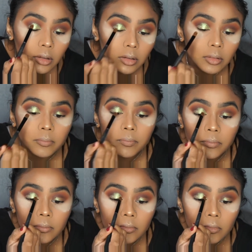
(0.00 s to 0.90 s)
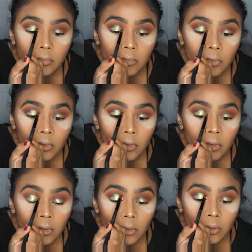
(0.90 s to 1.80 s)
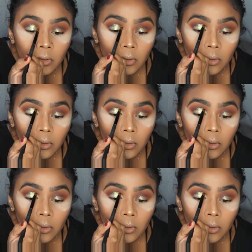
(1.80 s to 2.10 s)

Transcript: (silence)